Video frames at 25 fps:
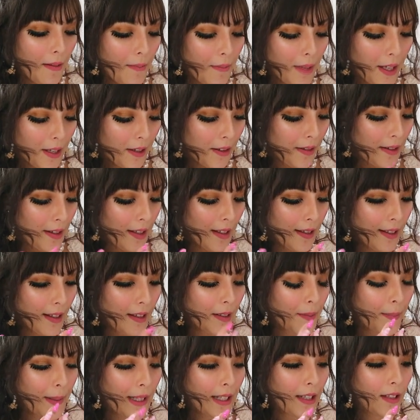because this
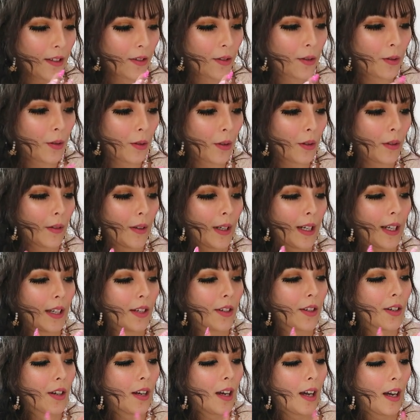has been in
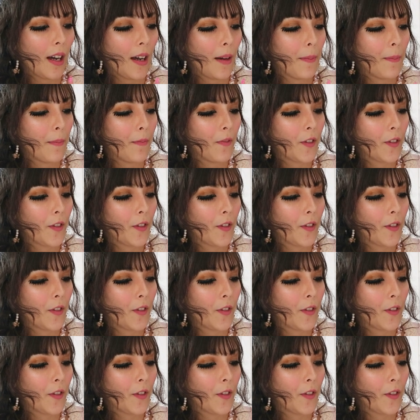storage um,